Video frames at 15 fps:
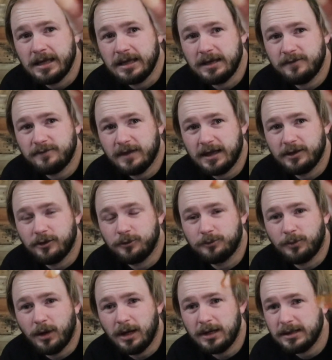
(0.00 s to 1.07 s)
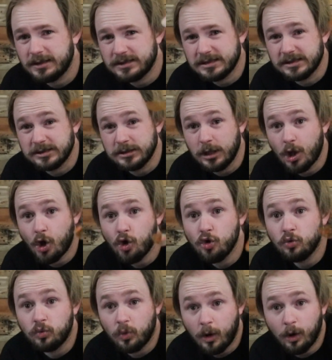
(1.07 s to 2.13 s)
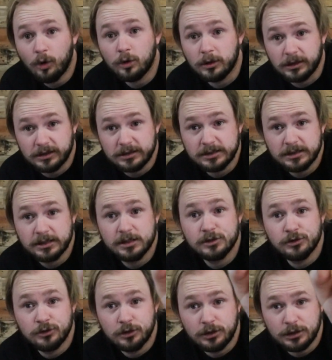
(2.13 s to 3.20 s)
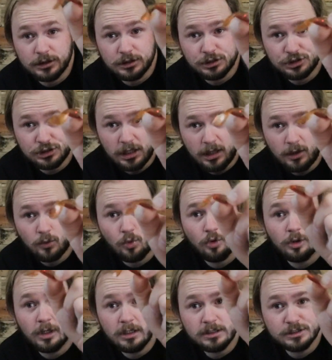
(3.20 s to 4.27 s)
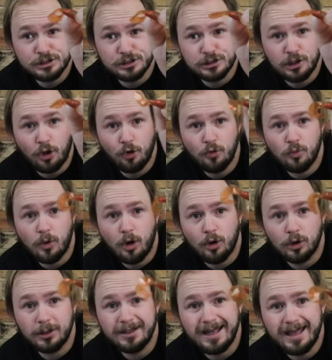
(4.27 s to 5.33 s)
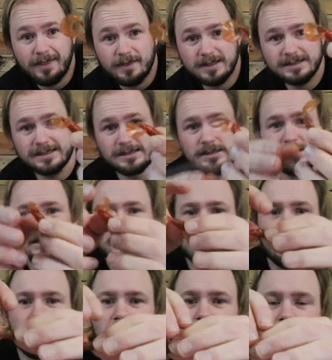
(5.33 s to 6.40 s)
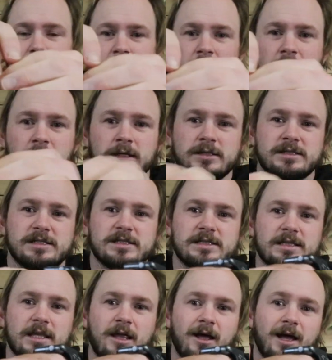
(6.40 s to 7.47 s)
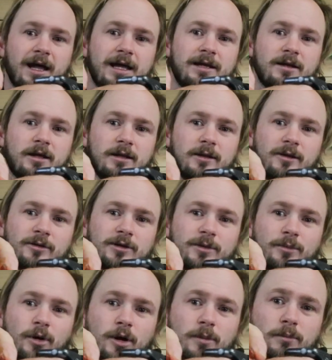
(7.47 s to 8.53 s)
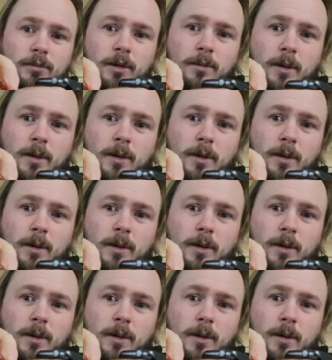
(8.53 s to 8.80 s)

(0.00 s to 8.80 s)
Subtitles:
If they don't bite it, slow roll it. Shallow water, slow roll it, and this is just gonna slide along the bottom.